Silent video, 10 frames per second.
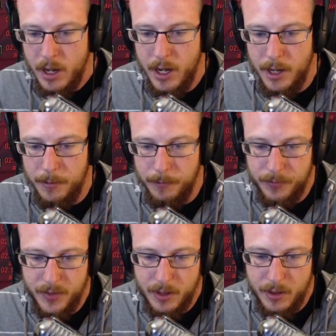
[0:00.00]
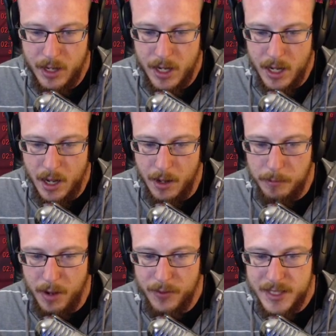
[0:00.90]
The
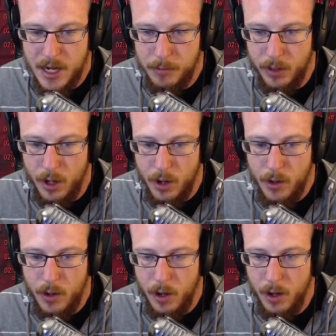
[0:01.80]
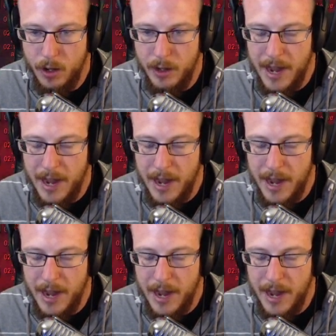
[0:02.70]
buffs down below are an